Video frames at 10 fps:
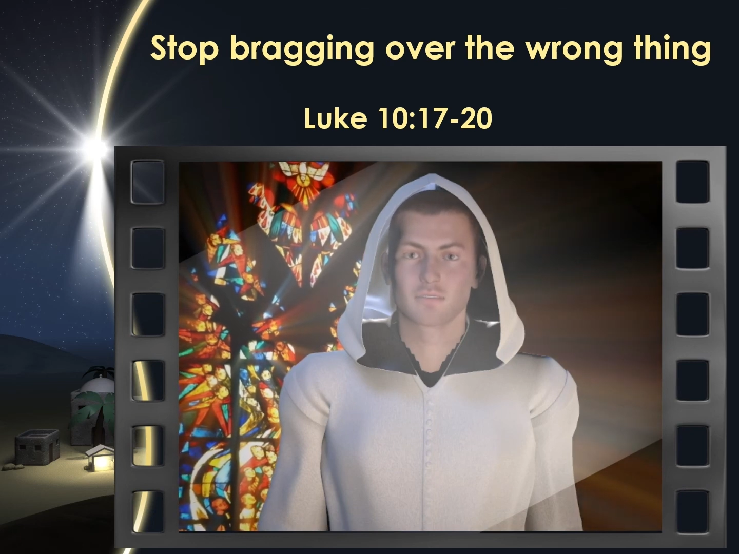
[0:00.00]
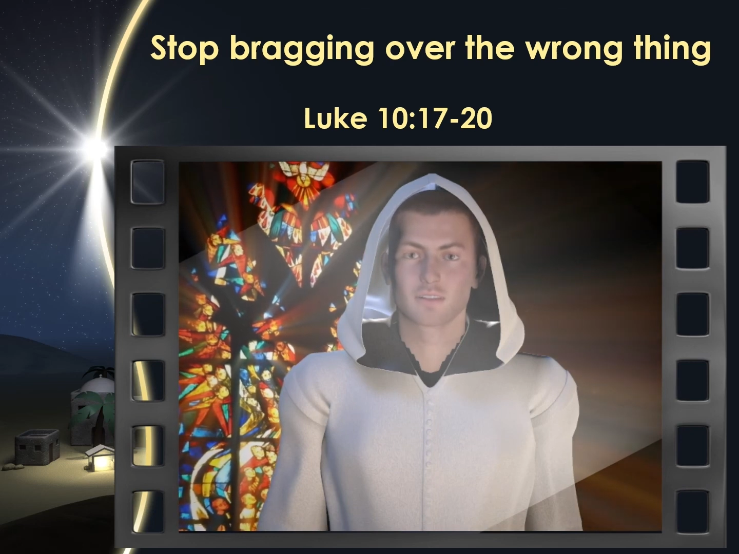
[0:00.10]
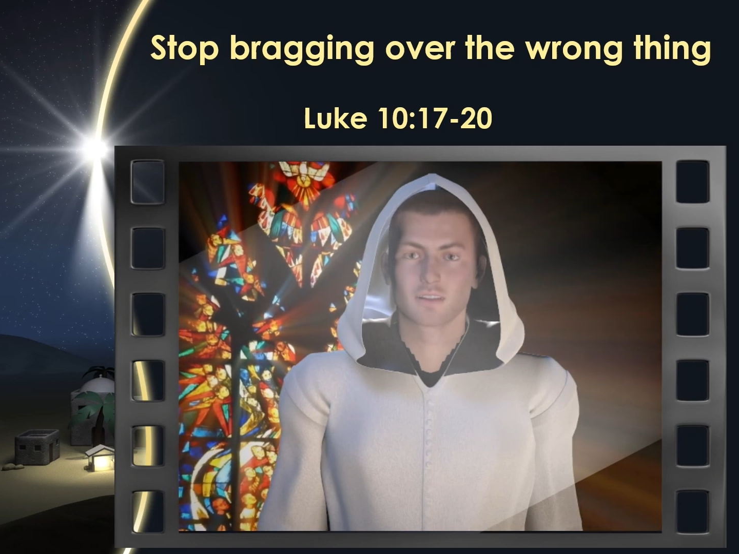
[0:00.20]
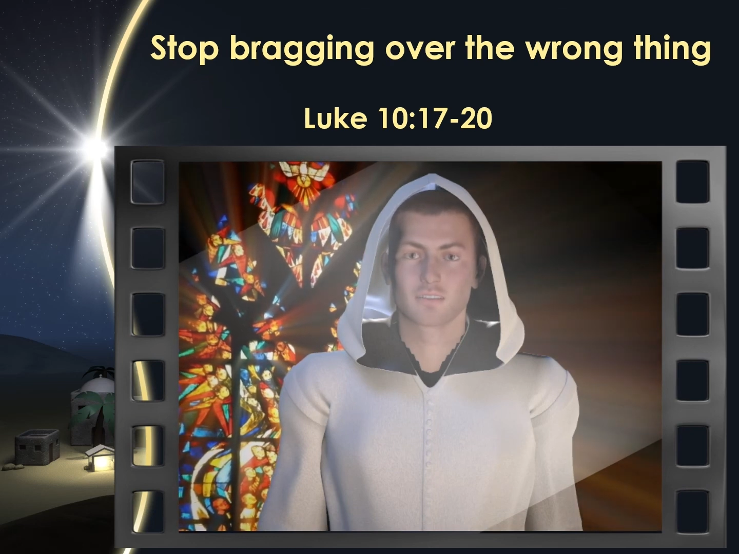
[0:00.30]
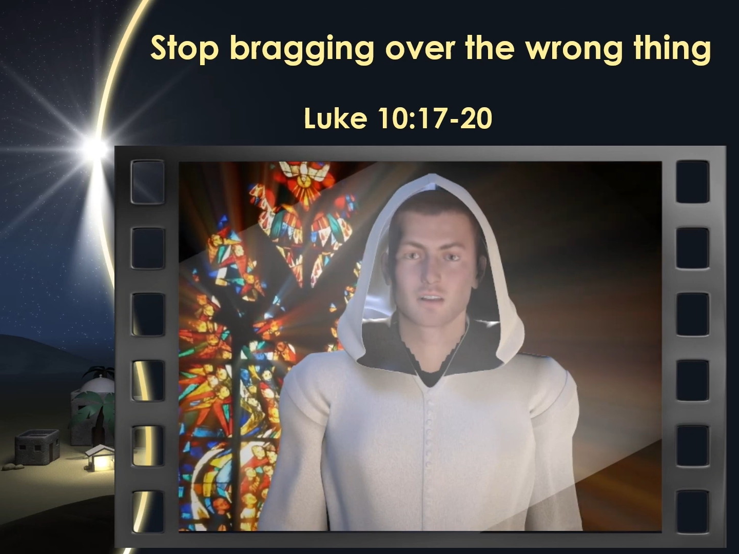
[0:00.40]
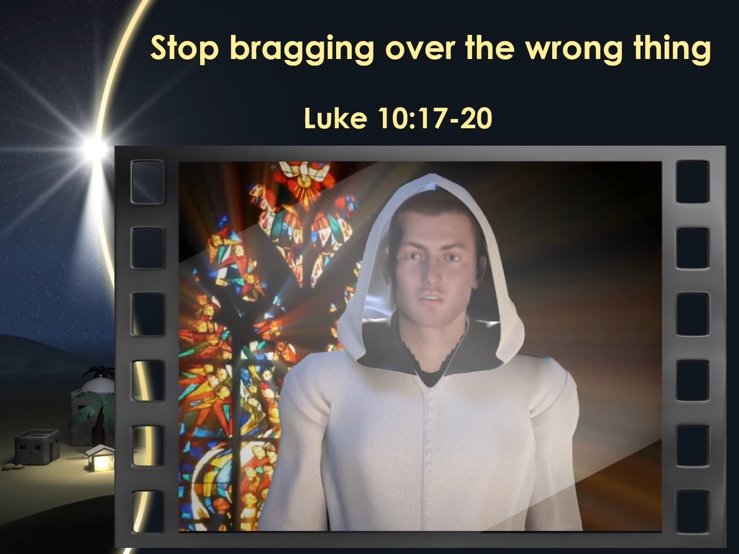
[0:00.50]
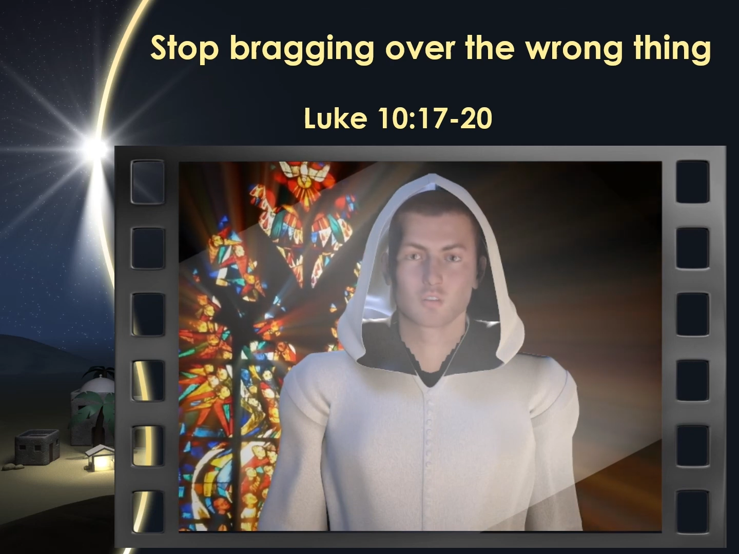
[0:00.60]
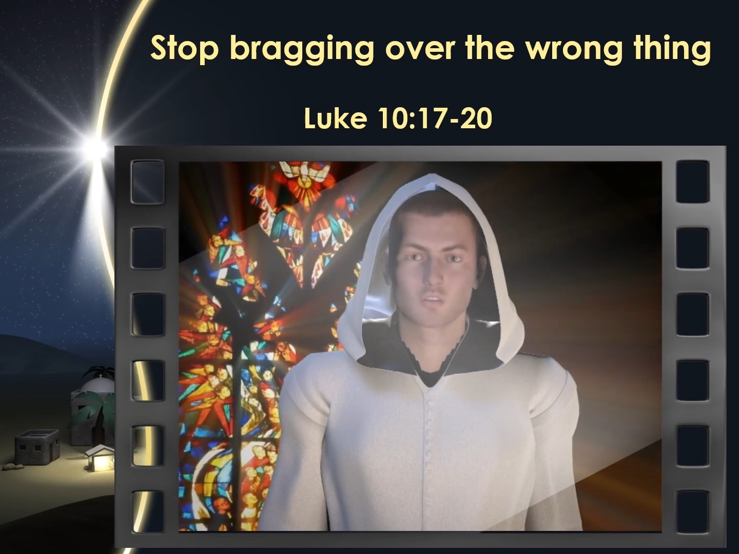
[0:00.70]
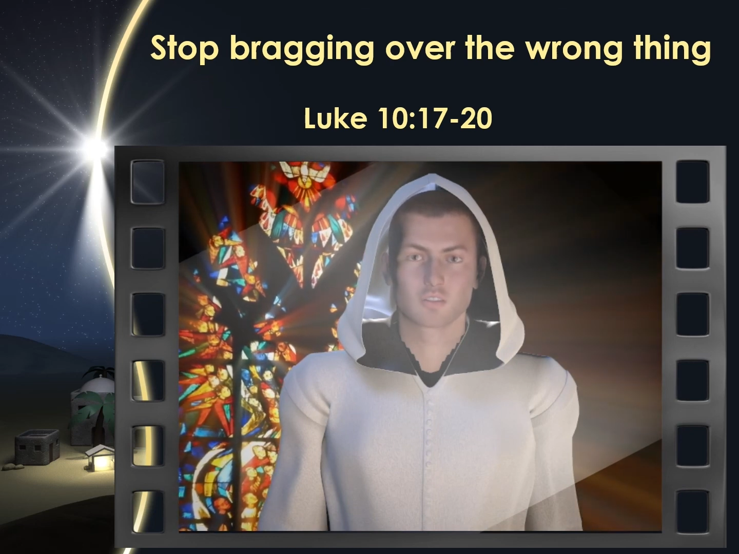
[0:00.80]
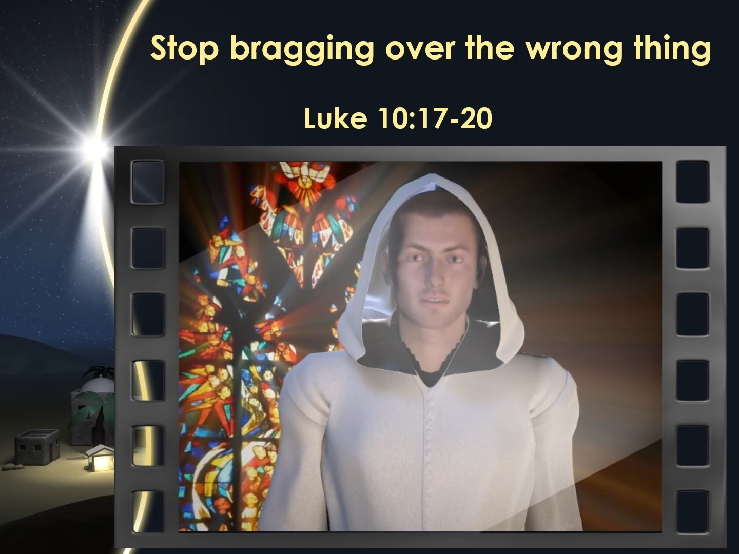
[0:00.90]
and
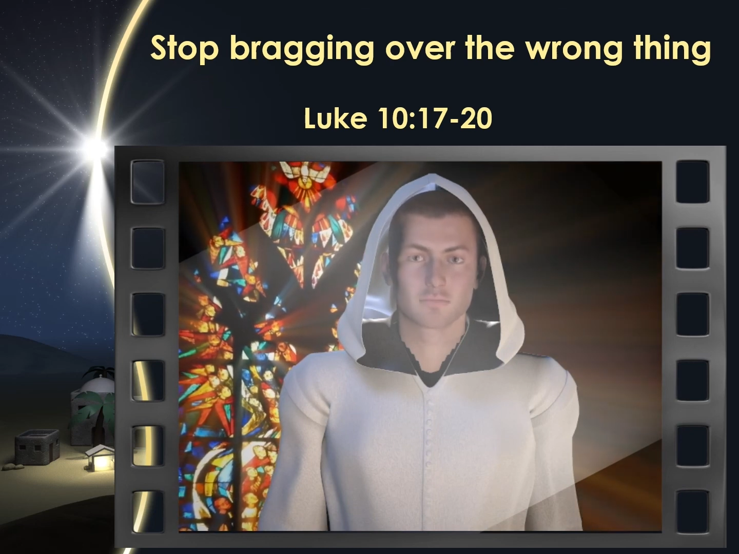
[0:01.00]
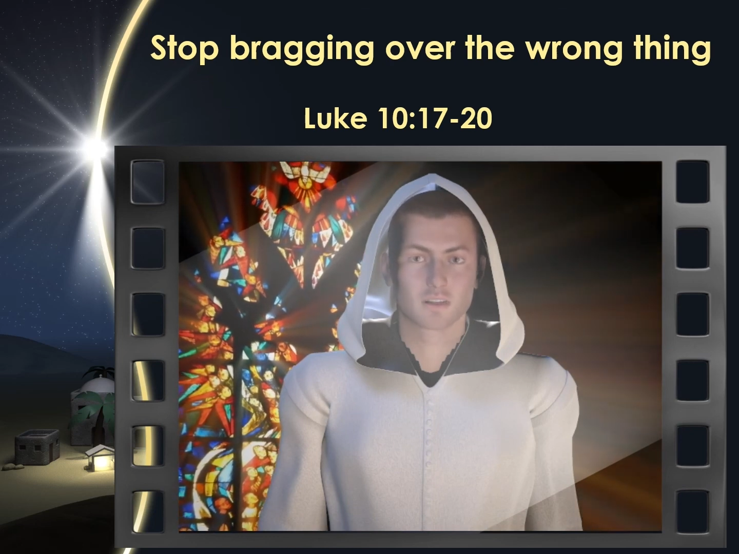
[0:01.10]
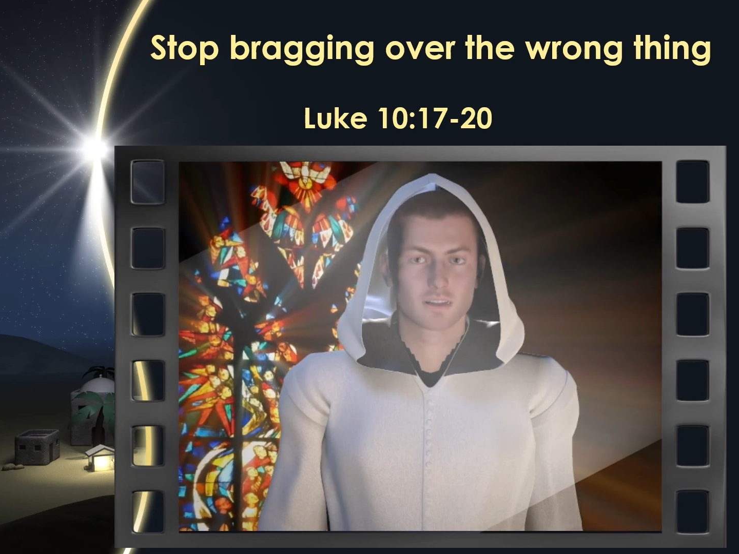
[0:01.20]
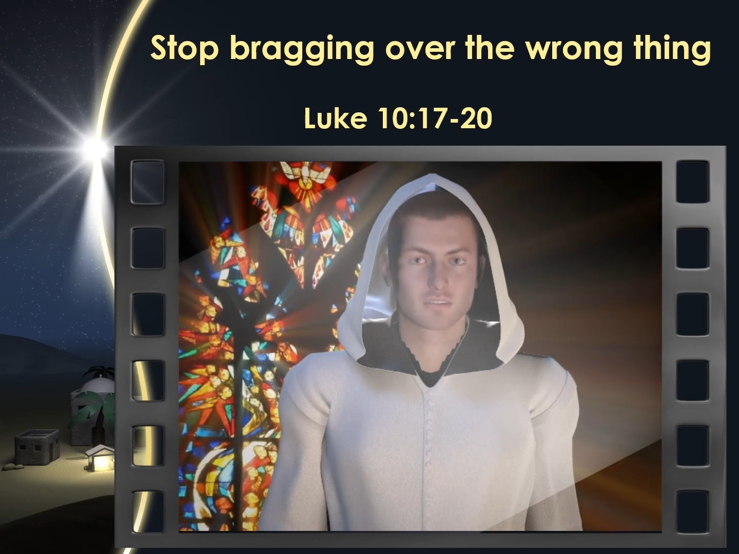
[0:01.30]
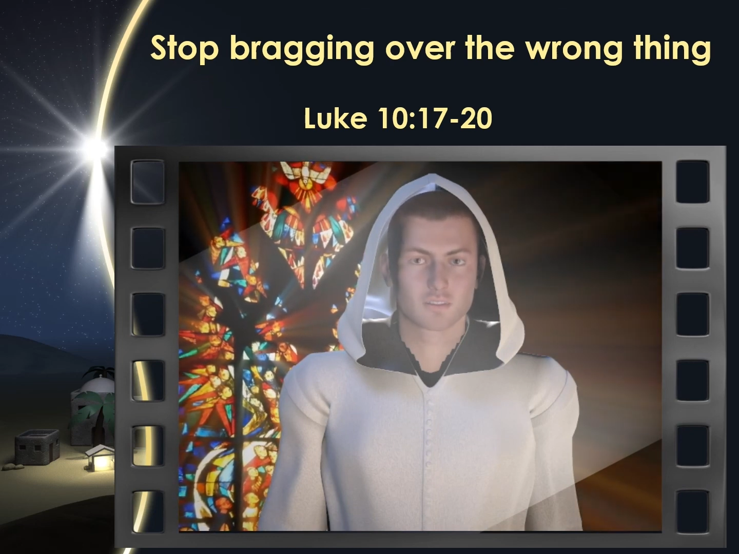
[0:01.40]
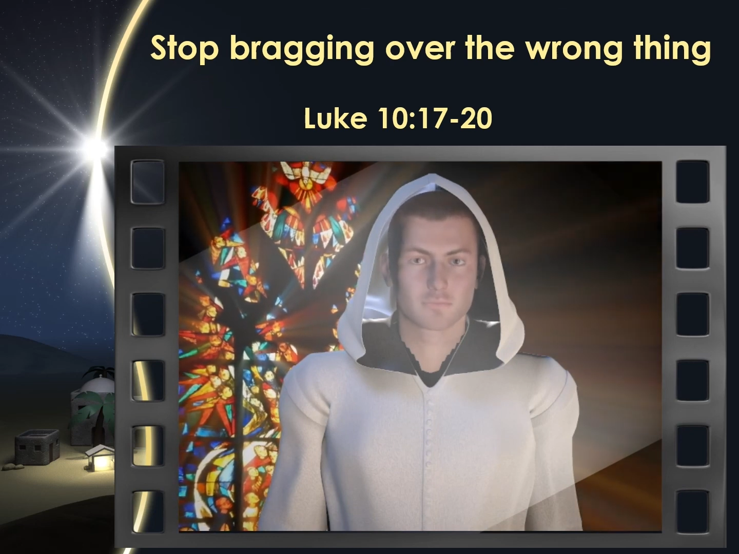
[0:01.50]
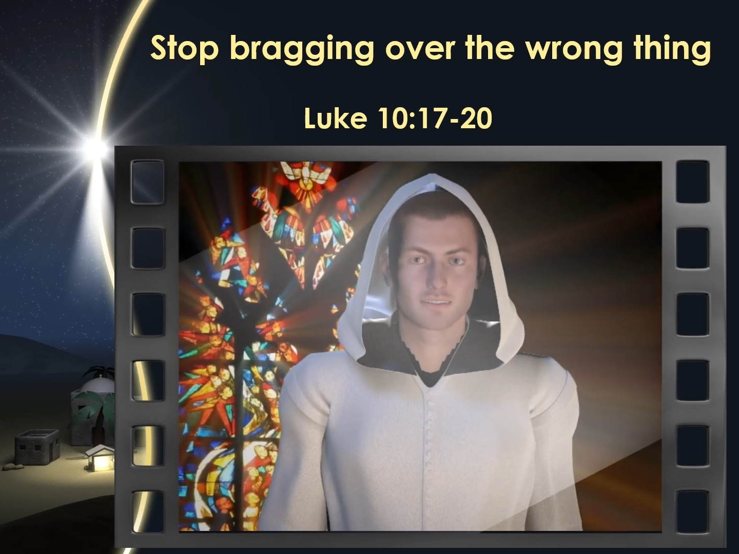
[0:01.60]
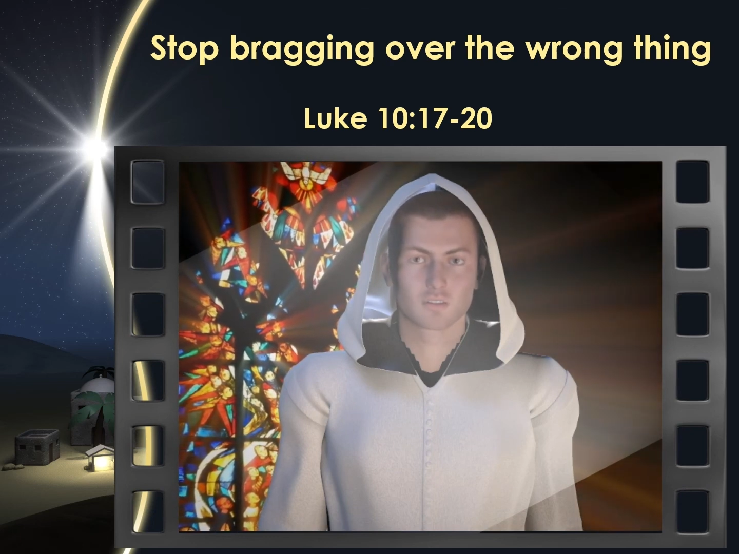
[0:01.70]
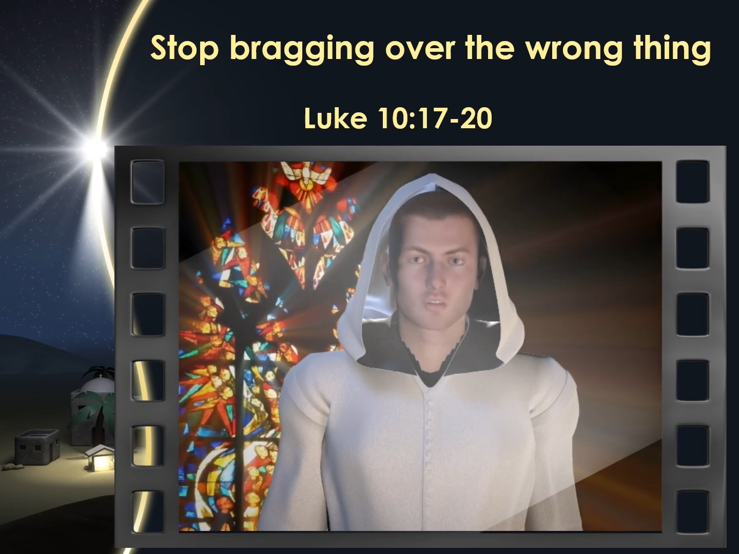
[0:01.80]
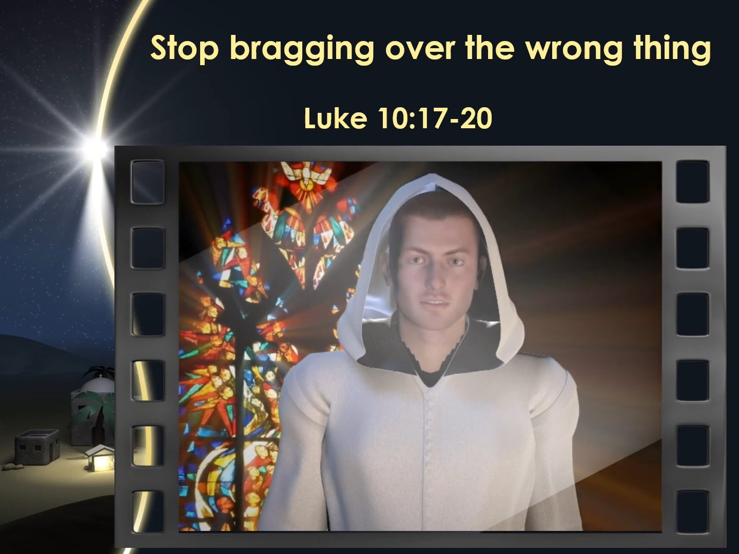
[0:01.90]
nothing shall by any
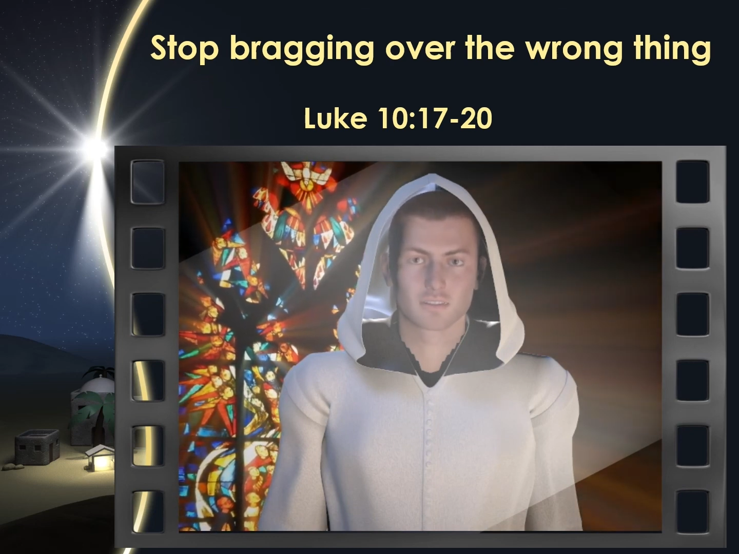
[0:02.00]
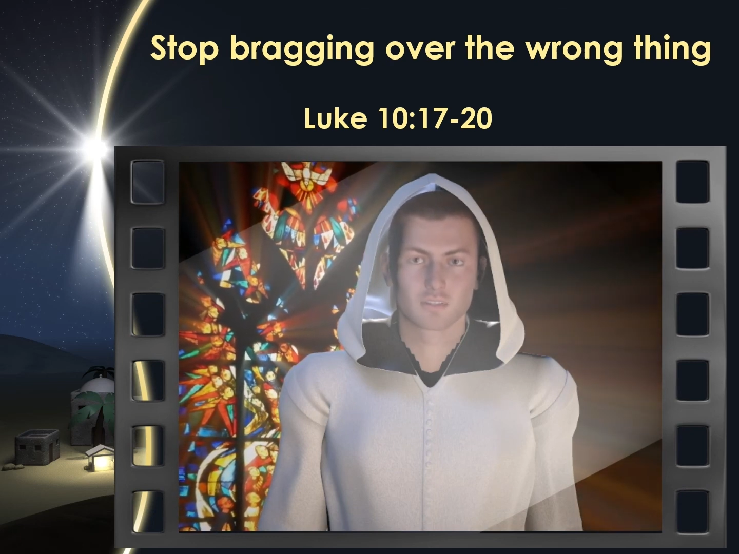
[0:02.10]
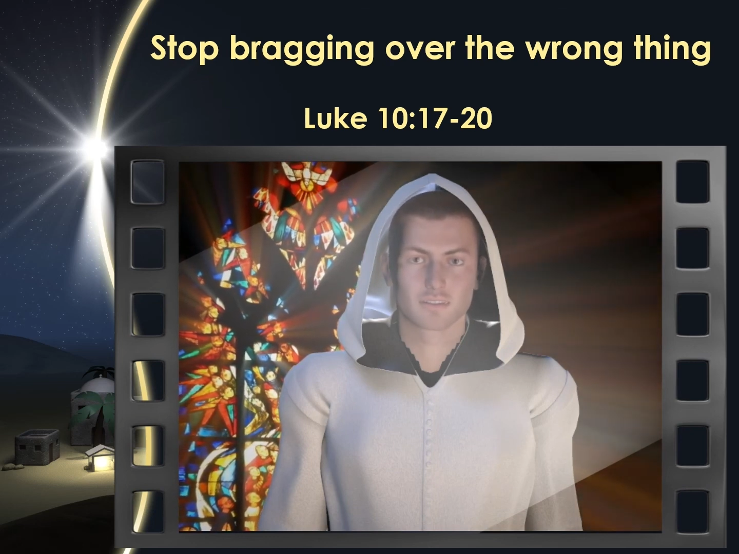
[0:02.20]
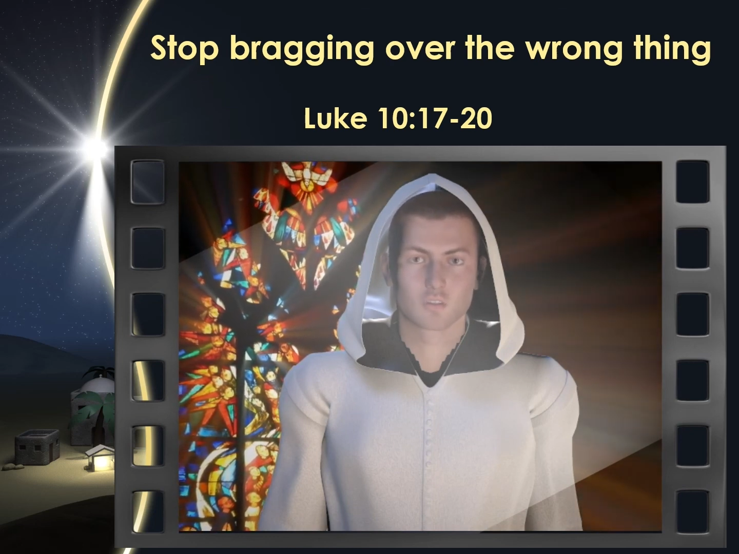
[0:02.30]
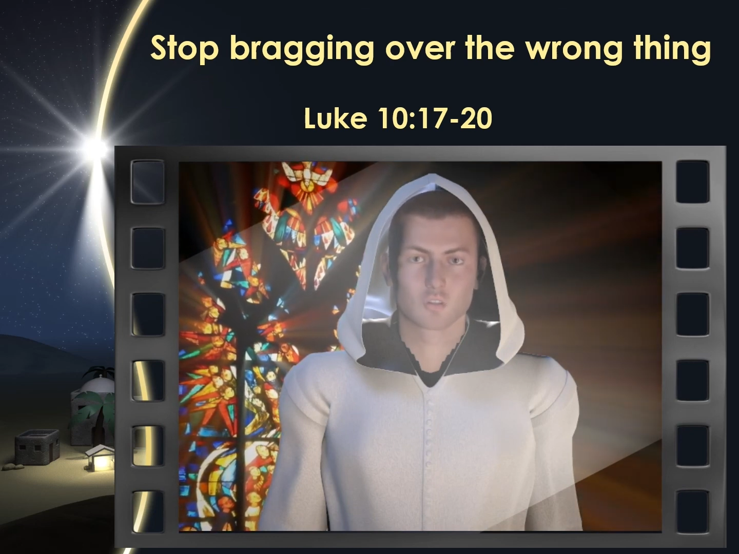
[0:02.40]
means hurt you.